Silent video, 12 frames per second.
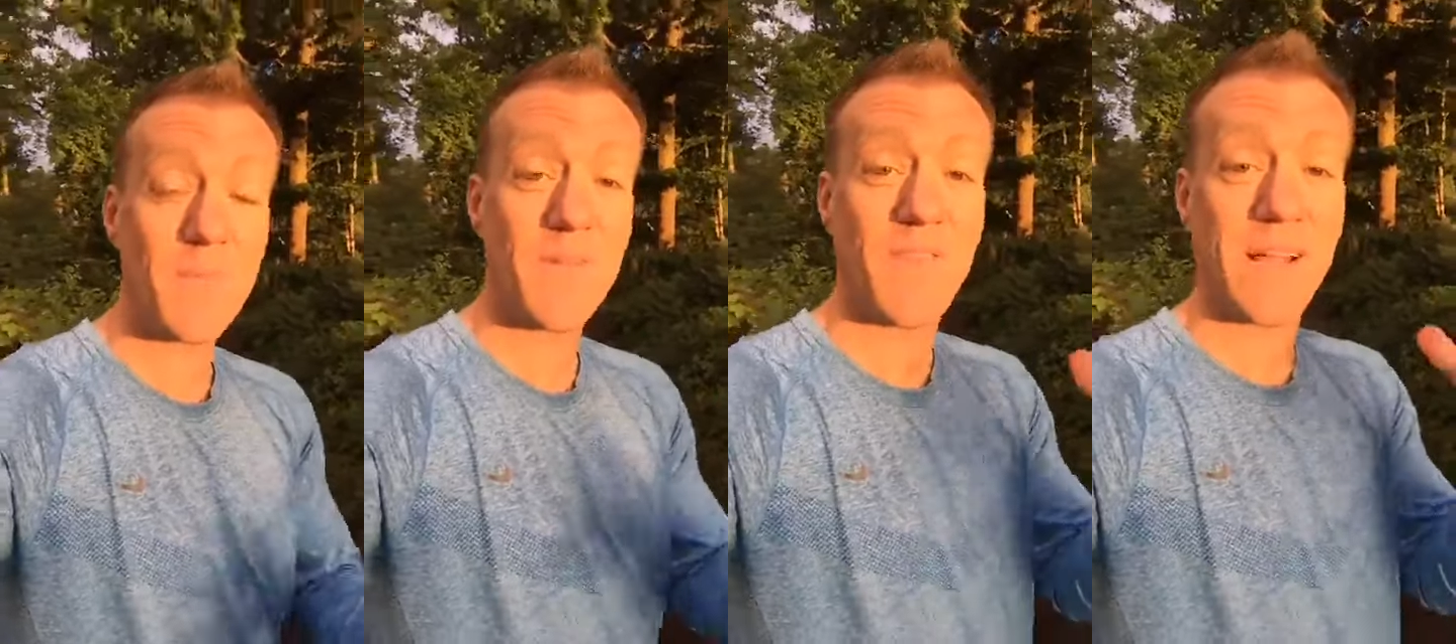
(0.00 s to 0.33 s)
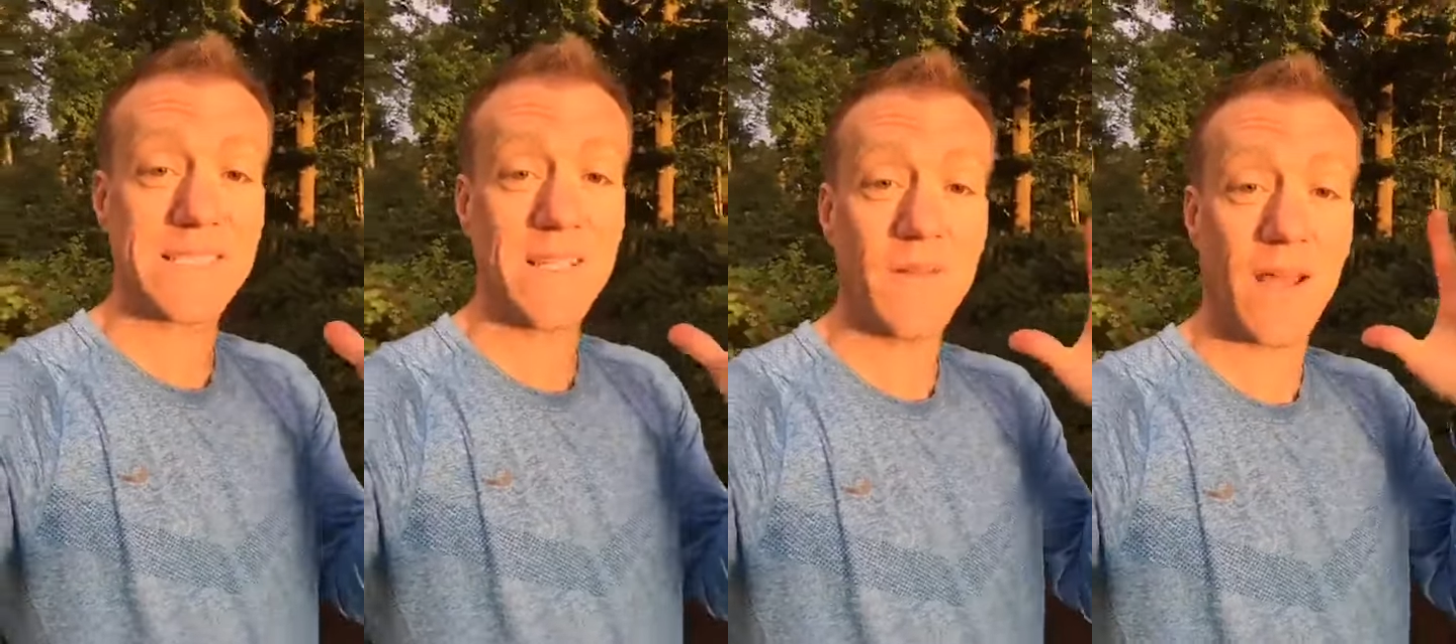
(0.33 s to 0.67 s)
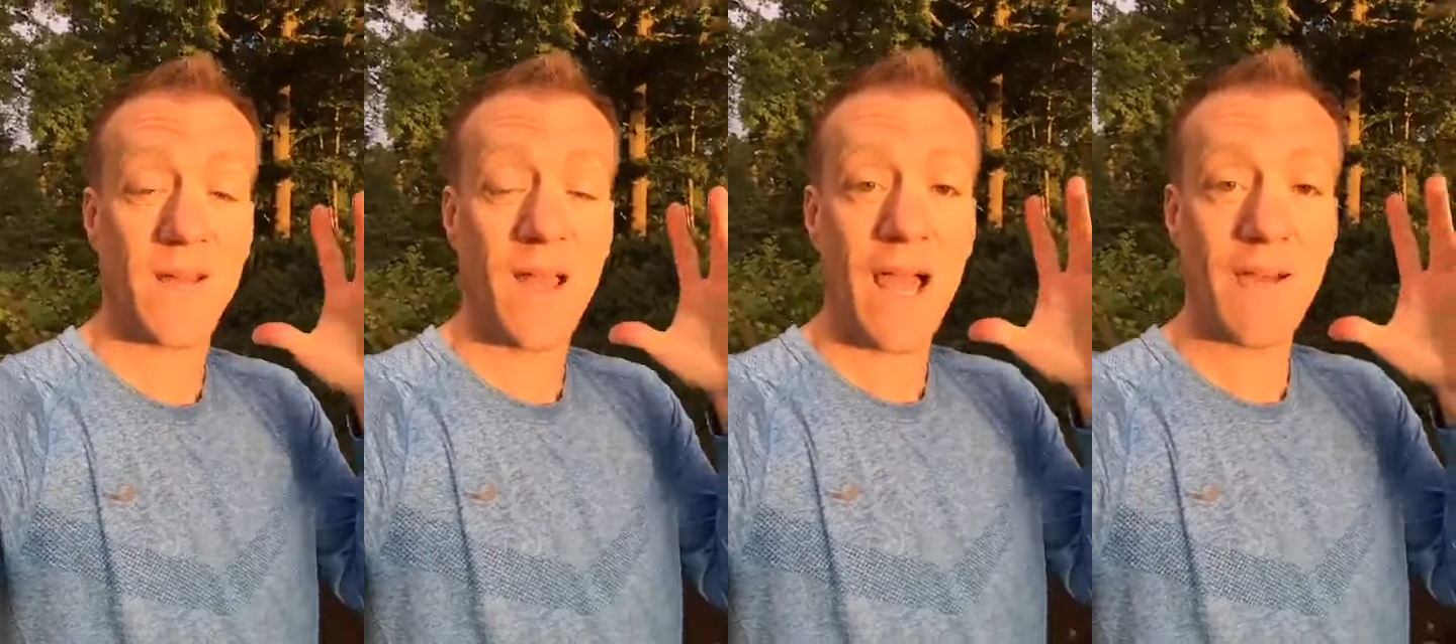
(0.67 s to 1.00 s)
In fact, even
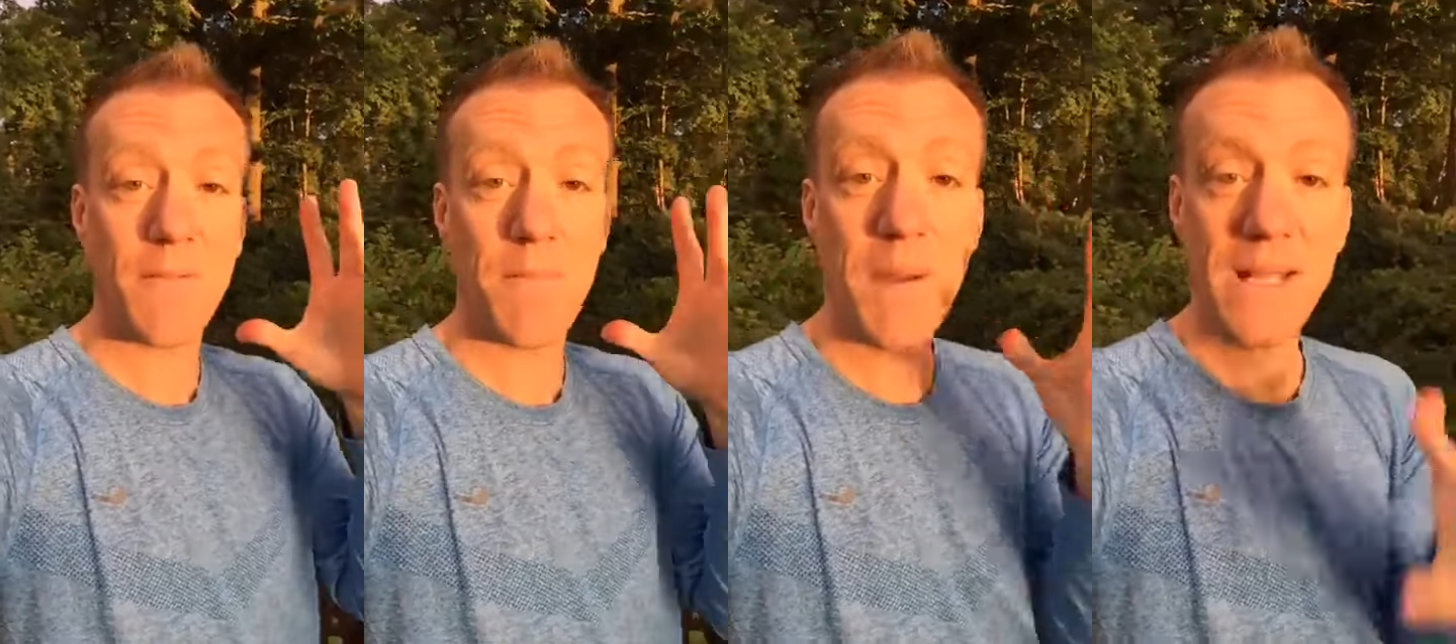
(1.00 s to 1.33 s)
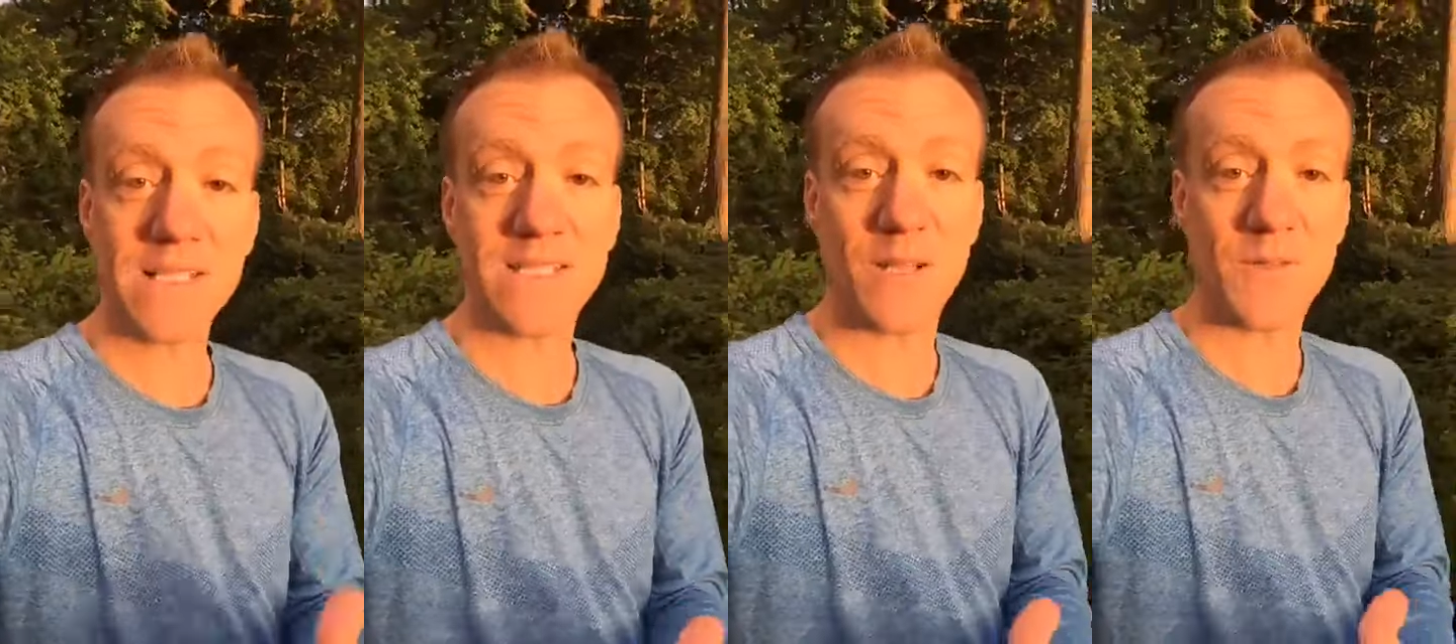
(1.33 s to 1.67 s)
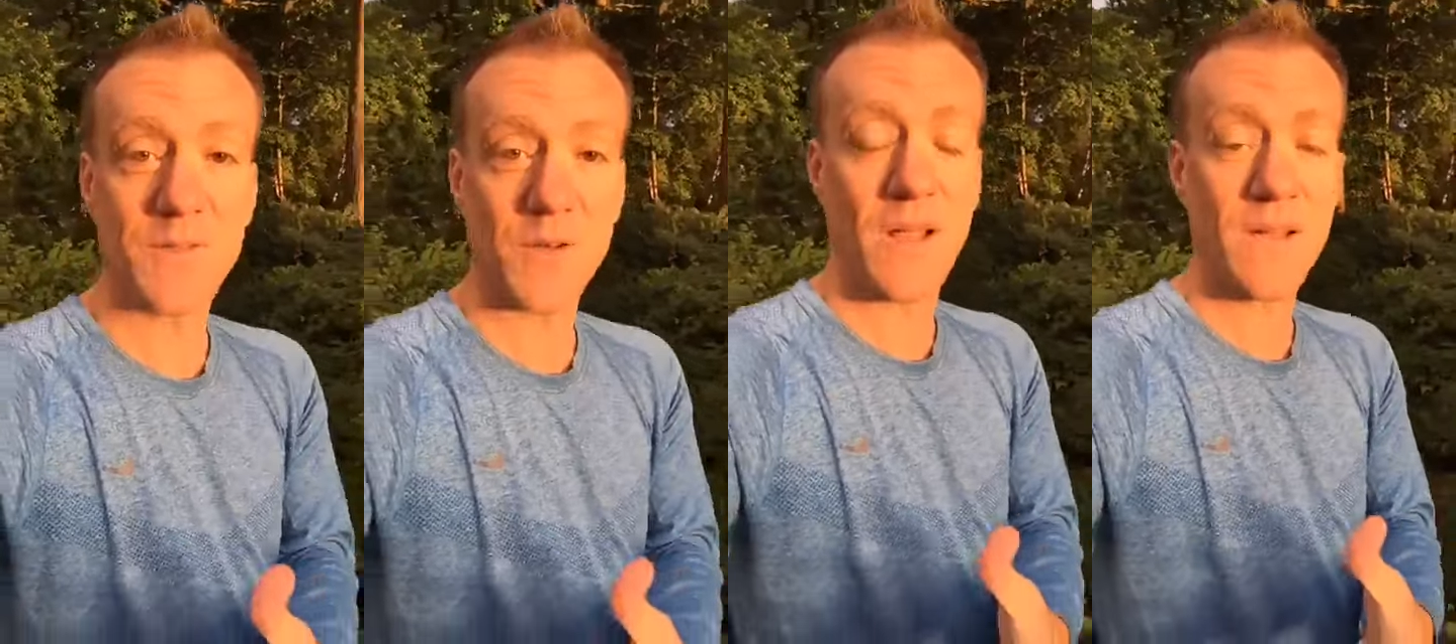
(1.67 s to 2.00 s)
have a better
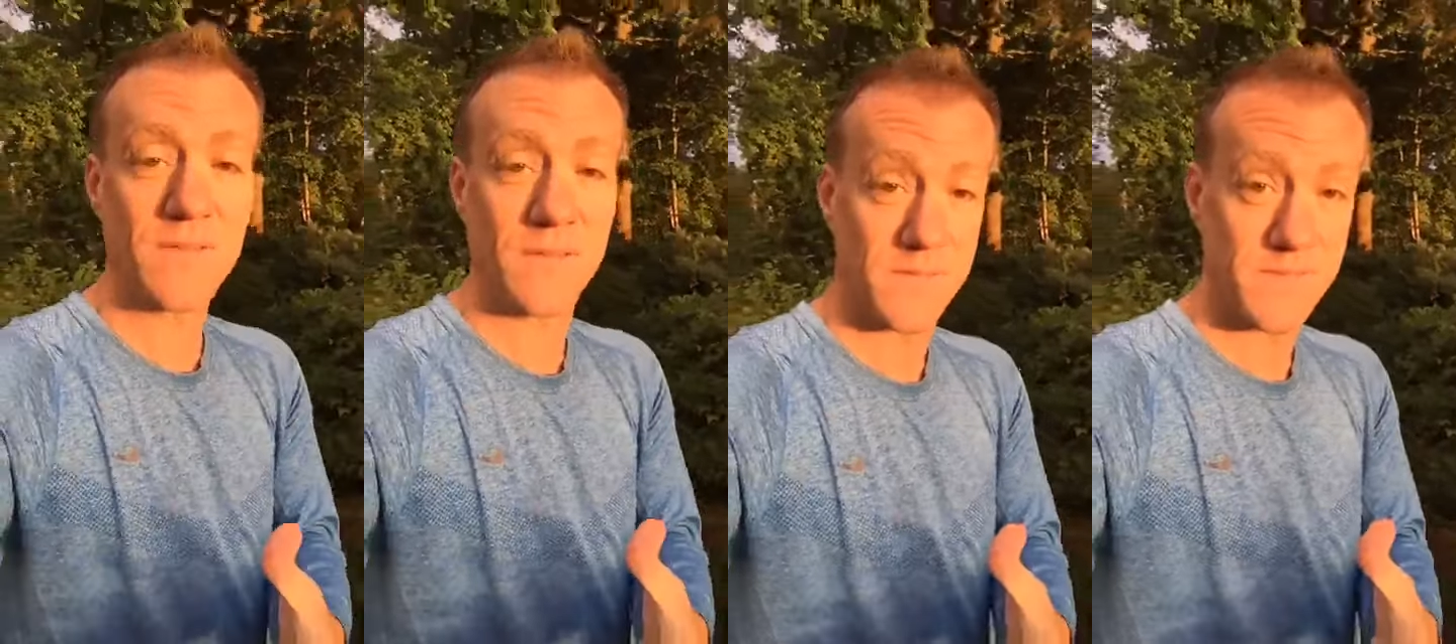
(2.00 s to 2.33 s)
social life.